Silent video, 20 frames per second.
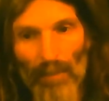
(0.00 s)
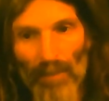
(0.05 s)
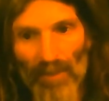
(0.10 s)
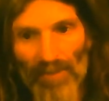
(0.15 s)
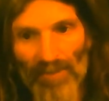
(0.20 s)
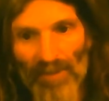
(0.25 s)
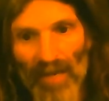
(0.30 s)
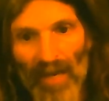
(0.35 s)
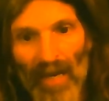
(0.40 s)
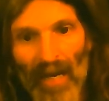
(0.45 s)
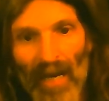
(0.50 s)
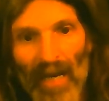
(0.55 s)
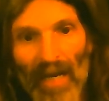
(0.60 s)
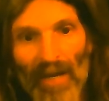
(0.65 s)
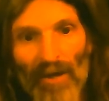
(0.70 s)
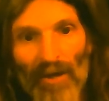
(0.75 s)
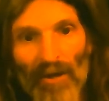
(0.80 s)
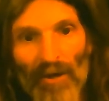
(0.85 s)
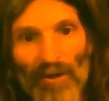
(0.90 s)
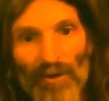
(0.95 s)
But the
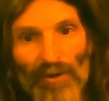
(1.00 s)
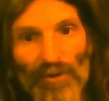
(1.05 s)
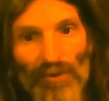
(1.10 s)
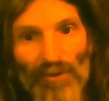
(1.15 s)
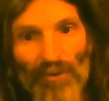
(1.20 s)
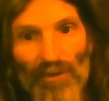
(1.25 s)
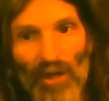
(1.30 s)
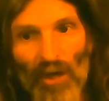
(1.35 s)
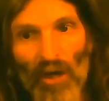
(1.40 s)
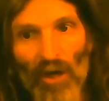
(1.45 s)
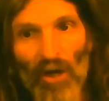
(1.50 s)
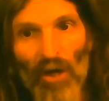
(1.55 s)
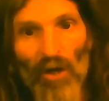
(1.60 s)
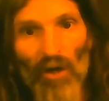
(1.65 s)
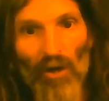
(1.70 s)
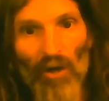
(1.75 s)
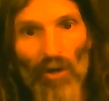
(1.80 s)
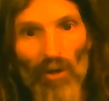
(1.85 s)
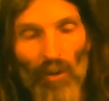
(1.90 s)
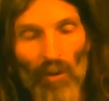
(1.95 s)
higher you
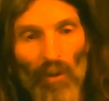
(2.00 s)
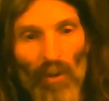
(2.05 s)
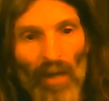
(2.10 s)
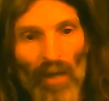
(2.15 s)
go,